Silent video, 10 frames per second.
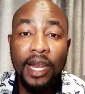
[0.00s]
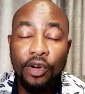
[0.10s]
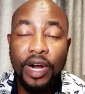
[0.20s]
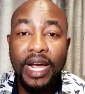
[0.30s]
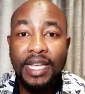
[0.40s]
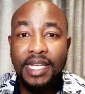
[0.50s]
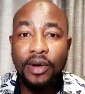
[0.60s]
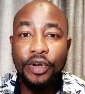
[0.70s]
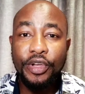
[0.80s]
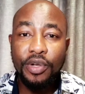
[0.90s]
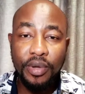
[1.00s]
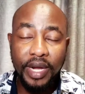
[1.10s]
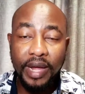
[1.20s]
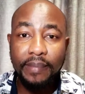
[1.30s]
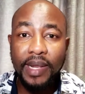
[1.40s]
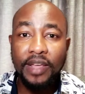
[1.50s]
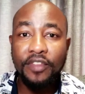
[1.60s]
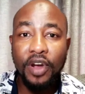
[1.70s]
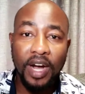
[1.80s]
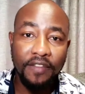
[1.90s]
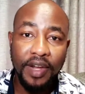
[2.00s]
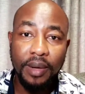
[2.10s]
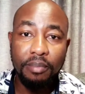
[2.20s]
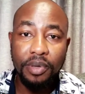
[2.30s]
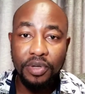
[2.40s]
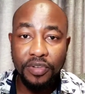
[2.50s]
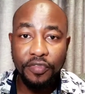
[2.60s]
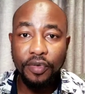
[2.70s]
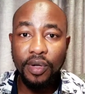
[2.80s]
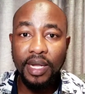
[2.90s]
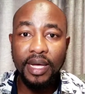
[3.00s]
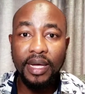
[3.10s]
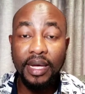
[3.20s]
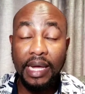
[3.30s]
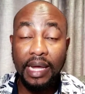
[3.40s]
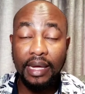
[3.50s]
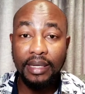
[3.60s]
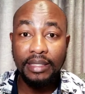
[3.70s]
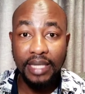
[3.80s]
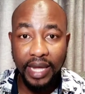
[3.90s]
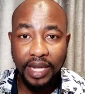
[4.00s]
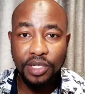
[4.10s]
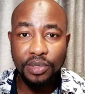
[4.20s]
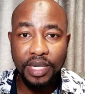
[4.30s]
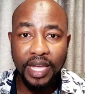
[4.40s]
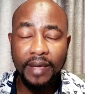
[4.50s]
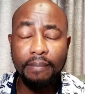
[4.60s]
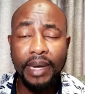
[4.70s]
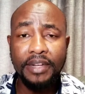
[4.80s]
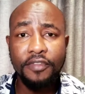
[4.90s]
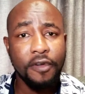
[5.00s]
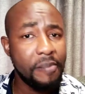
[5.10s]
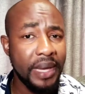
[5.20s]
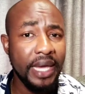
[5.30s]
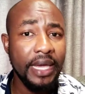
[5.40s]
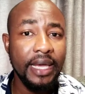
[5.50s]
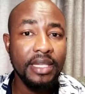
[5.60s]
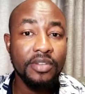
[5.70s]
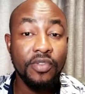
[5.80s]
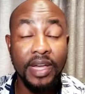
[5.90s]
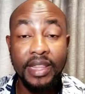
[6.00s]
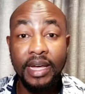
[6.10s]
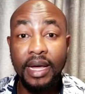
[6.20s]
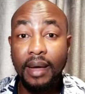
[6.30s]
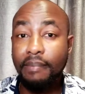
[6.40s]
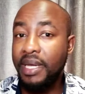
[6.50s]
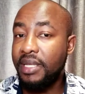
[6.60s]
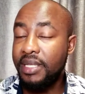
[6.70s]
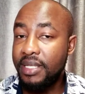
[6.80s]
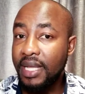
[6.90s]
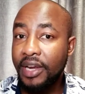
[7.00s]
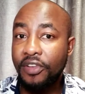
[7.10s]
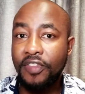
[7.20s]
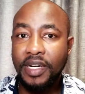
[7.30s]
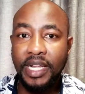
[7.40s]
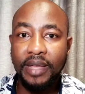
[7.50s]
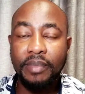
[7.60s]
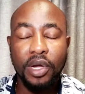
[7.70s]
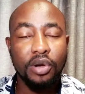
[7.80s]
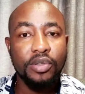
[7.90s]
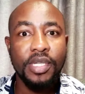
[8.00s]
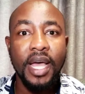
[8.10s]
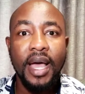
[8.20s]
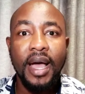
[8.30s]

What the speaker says: Hello guys, how are you doing? I believe you're having a beautiful day today, but for me it's rather a bit sad of a day because